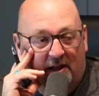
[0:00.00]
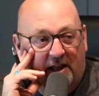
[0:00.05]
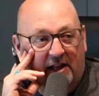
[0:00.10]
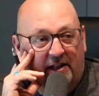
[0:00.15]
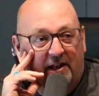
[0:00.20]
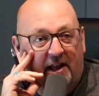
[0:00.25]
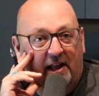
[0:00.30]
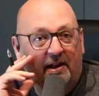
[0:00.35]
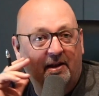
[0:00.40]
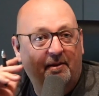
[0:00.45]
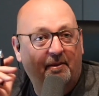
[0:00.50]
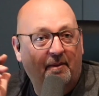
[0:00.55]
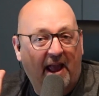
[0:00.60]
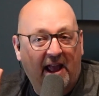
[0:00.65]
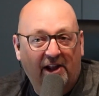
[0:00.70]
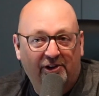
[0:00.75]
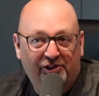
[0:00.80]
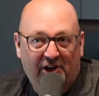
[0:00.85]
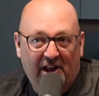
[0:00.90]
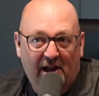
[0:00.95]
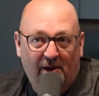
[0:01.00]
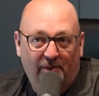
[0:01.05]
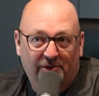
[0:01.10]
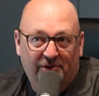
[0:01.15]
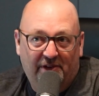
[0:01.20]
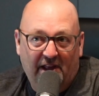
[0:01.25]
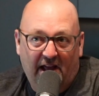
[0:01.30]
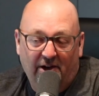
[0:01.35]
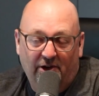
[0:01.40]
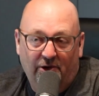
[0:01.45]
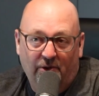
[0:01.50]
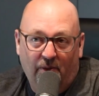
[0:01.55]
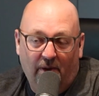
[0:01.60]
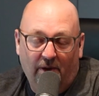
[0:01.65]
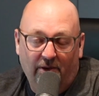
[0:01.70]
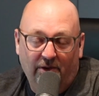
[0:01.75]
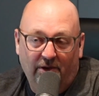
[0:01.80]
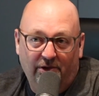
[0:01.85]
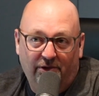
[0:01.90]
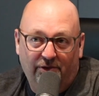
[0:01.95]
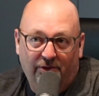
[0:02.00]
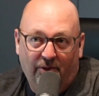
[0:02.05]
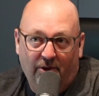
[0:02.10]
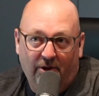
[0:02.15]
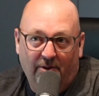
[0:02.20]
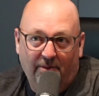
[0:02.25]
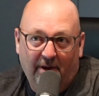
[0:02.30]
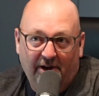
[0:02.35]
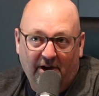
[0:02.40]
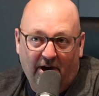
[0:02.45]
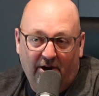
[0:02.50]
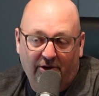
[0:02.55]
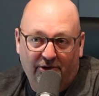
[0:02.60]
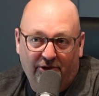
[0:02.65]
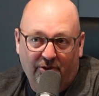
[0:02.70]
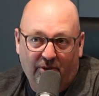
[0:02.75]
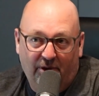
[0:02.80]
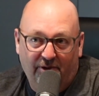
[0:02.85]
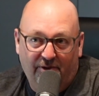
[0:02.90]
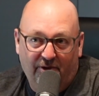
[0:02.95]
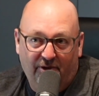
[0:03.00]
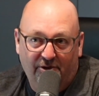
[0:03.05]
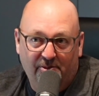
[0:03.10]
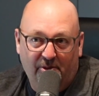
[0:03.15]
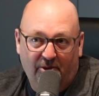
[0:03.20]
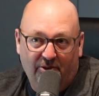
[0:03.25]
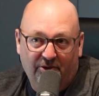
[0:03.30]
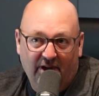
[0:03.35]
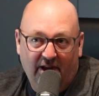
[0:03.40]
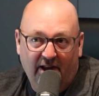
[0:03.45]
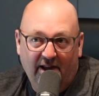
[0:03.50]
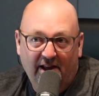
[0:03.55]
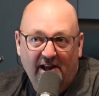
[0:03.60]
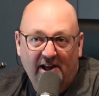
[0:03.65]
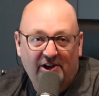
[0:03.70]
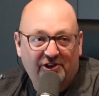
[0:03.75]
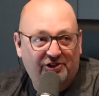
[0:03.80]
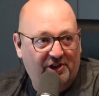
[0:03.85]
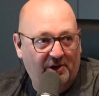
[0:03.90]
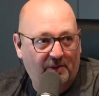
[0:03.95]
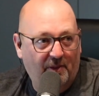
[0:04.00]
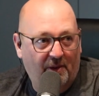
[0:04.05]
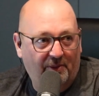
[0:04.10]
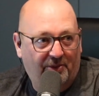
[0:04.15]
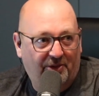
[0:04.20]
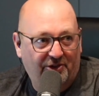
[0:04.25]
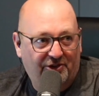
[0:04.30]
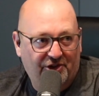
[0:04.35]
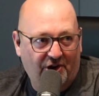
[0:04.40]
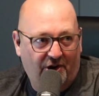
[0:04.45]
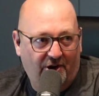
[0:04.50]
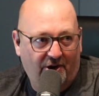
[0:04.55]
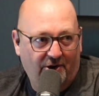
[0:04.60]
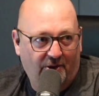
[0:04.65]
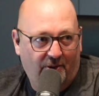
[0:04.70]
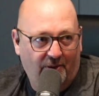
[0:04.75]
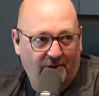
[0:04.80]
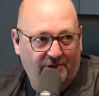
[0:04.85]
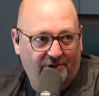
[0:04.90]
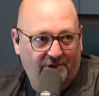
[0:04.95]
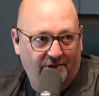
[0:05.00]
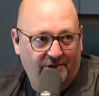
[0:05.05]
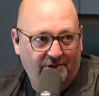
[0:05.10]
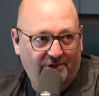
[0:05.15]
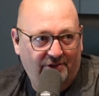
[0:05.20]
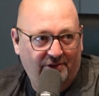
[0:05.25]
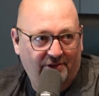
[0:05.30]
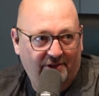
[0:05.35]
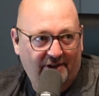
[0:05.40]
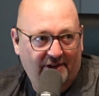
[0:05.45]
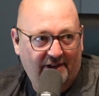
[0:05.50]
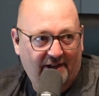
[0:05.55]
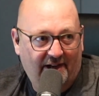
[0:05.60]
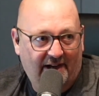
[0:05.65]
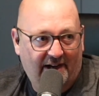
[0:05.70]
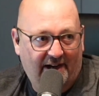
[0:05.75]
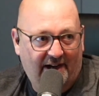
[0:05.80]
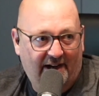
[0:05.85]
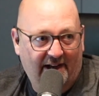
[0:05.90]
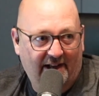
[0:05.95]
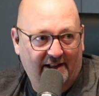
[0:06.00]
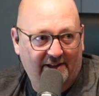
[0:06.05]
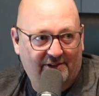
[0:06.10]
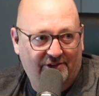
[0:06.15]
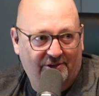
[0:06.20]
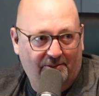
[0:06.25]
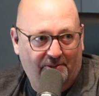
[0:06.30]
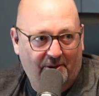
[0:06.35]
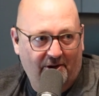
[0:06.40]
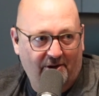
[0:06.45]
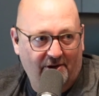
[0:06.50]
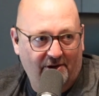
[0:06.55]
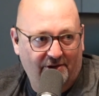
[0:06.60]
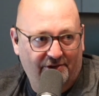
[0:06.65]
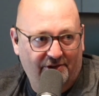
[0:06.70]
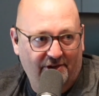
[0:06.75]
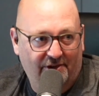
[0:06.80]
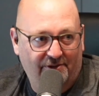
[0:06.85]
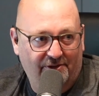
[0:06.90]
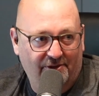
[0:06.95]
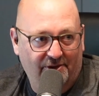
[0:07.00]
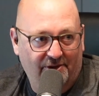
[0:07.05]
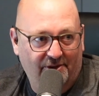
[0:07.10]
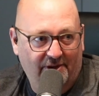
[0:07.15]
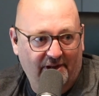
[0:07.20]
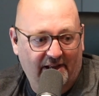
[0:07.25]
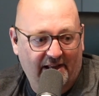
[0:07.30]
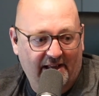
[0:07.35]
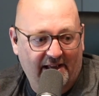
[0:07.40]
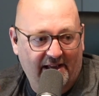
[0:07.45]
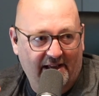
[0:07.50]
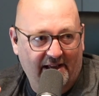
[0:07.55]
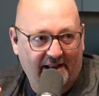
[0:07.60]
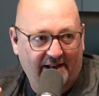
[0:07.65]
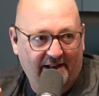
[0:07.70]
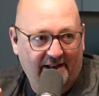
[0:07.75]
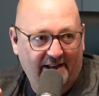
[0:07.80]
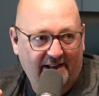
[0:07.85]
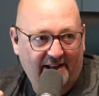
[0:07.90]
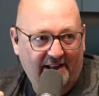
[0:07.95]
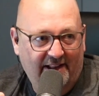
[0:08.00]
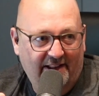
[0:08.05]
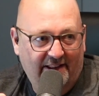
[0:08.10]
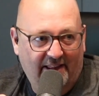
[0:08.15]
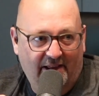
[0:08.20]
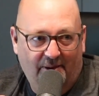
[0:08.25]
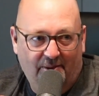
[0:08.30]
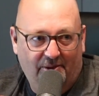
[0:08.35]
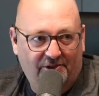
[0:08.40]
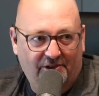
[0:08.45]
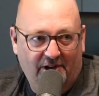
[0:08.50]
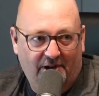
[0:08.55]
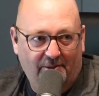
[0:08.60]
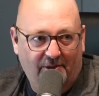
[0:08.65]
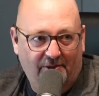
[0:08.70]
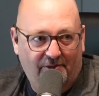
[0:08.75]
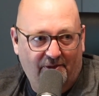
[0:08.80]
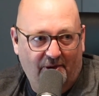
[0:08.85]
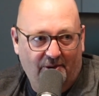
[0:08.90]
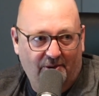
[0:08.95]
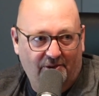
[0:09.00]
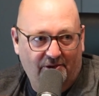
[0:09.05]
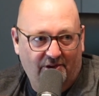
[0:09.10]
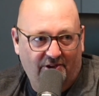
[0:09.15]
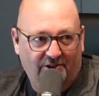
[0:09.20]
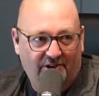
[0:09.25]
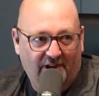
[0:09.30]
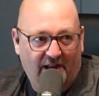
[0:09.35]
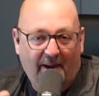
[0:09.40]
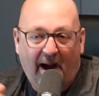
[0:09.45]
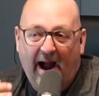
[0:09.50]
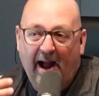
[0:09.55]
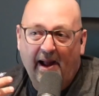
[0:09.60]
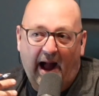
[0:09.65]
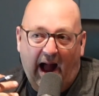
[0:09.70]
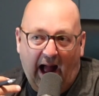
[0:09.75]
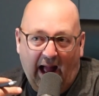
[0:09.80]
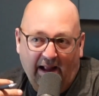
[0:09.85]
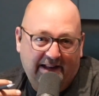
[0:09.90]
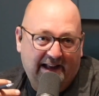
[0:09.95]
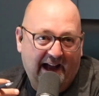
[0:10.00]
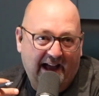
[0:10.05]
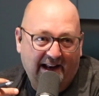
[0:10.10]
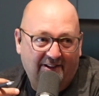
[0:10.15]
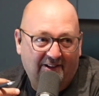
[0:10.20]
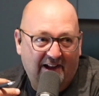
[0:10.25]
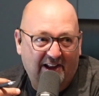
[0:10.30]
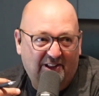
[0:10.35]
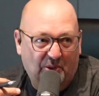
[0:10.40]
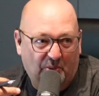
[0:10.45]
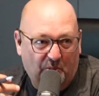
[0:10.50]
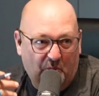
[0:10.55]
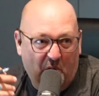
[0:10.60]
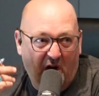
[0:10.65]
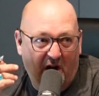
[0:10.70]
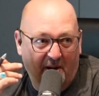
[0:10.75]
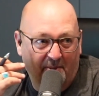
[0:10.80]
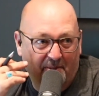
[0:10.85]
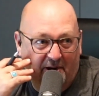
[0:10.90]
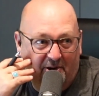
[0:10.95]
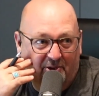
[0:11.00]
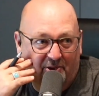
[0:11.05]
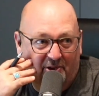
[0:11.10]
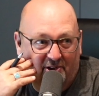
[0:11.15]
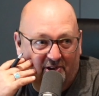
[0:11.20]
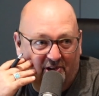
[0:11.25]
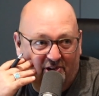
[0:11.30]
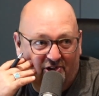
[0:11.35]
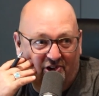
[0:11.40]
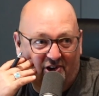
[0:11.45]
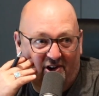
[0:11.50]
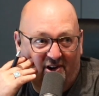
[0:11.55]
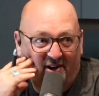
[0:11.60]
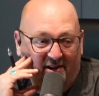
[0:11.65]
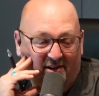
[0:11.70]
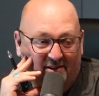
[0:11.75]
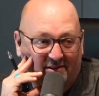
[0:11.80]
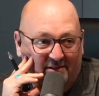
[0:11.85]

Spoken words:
And Anjanette was down in New Orleans for my daughter's 21st birthday. She went with the charred oysters at Superior Seafood, and they were sending me photos all the time. I kind of like the raw better than the charred.